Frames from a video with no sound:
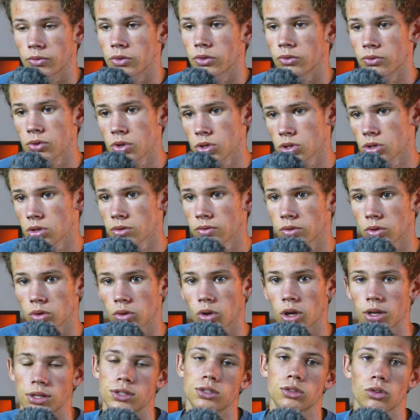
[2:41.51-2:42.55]
First of all,
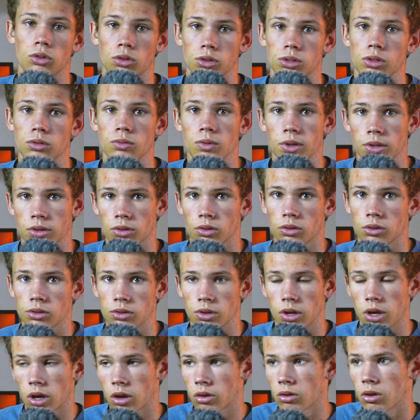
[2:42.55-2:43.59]
I started with
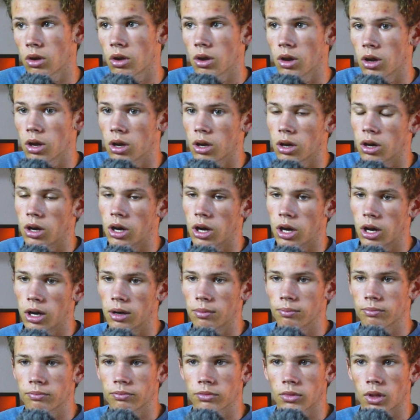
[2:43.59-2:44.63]
Arduino.
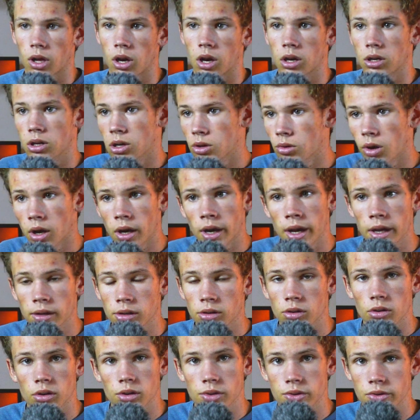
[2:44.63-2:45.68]
I knew I had an
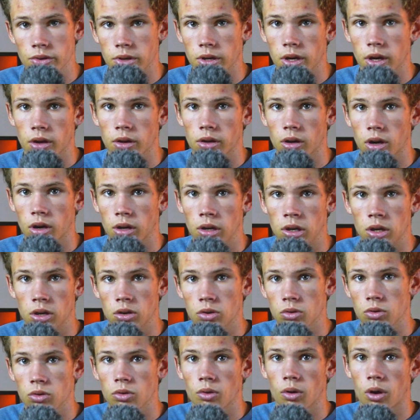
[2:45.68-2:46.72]
Arduino and I
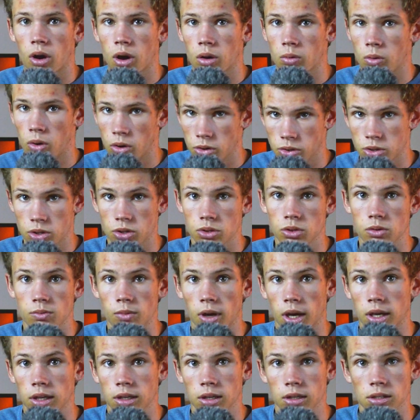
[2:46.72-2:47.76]
knew I wanted to
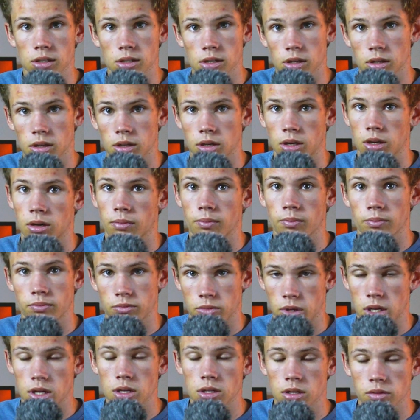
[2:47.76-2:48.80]
make a
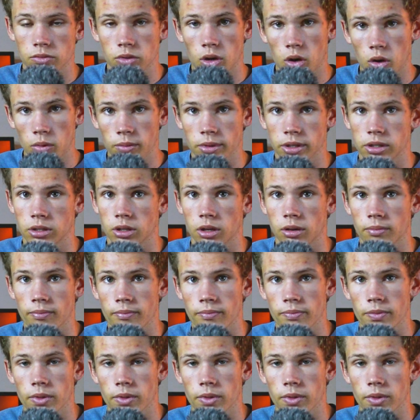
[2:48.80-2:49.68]
intervalometer.